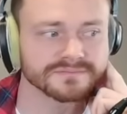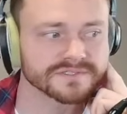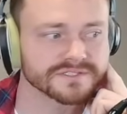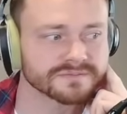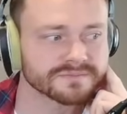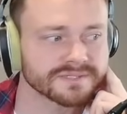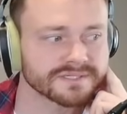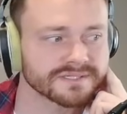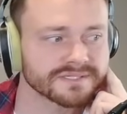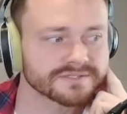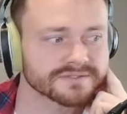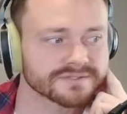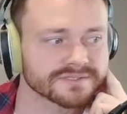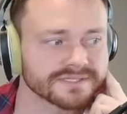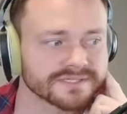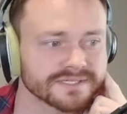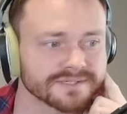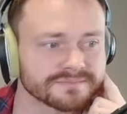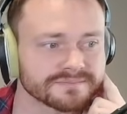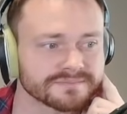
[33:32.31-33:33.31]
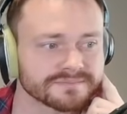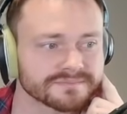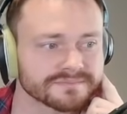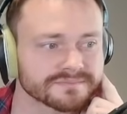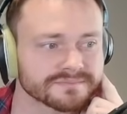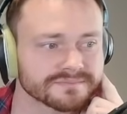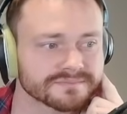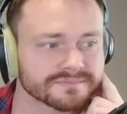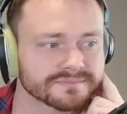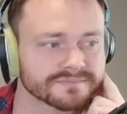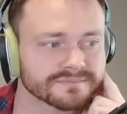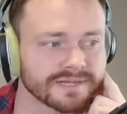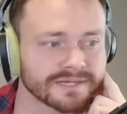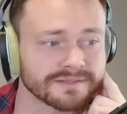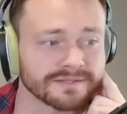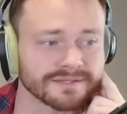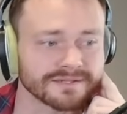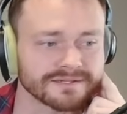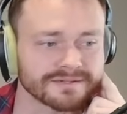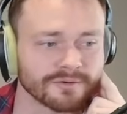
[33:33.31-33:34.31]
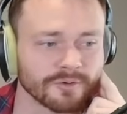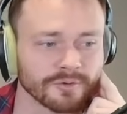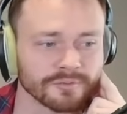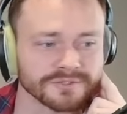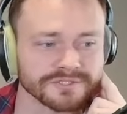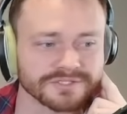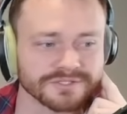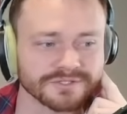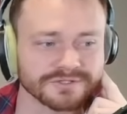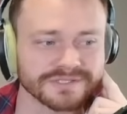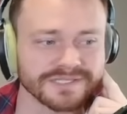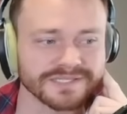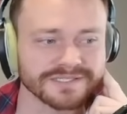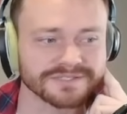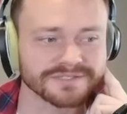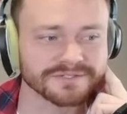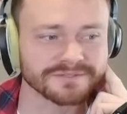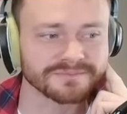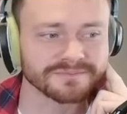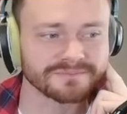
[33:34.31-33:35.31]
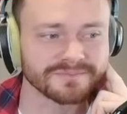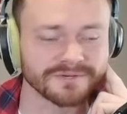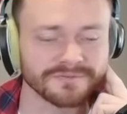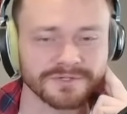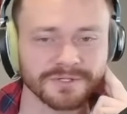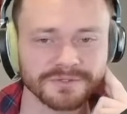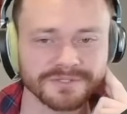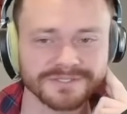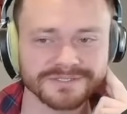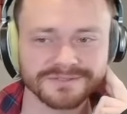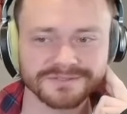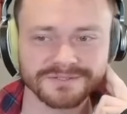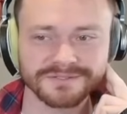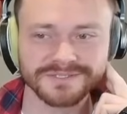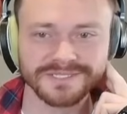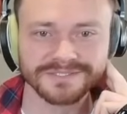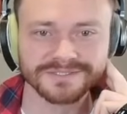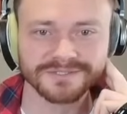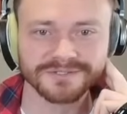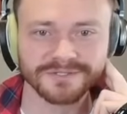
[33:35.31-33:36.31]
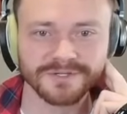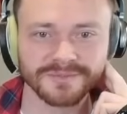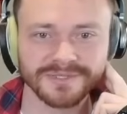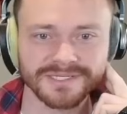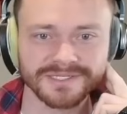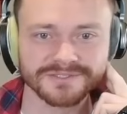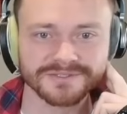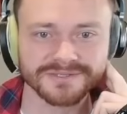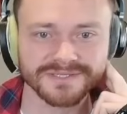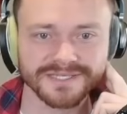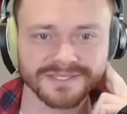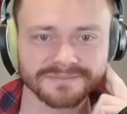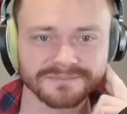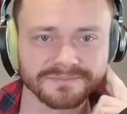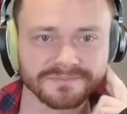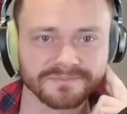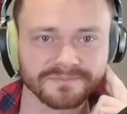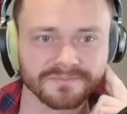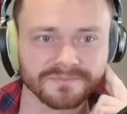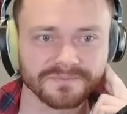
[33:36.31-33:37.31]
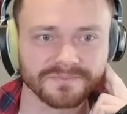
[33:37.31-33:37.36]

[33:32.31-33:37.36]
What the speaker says: This will be an interesting game, I think. Or we'll just lose next turn. But if we don't lose next turn, it could be an interesting game.